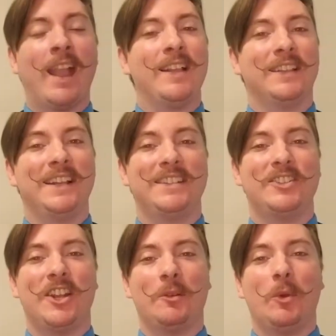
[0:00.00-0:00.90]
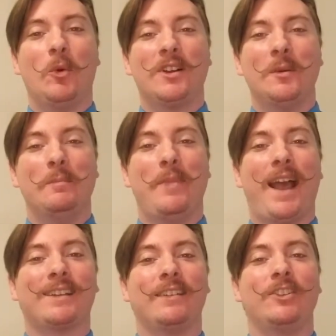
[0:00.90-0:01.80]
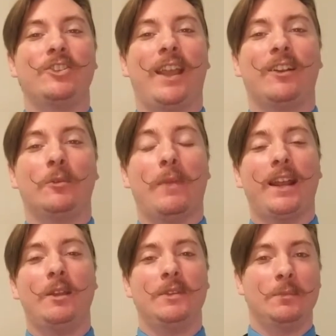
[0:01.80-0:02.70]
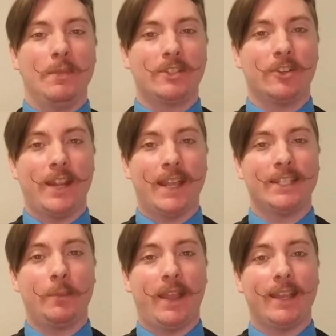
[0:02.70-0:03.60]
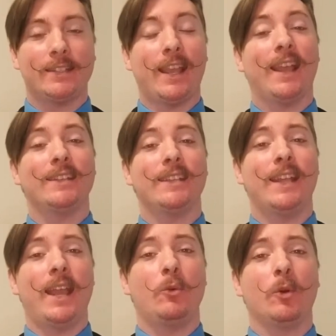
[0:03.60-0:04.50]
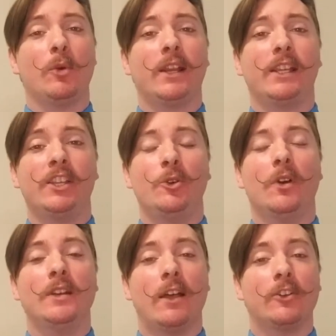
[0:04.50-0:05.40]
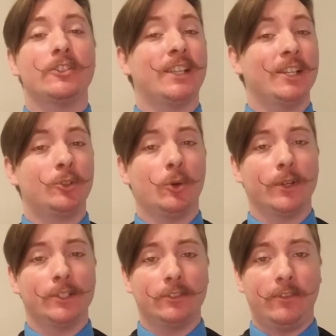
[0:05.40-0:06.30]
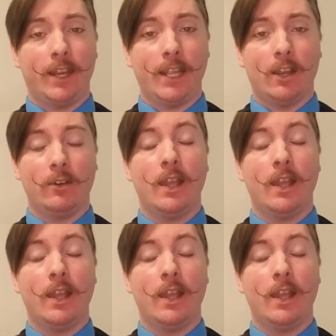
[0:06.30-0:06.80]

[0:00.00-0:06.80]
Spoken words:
Ladies and gentlemen, welcome back to the channel. My name is Mr. Dancy Pants, and today we're bringing you another tutorial video.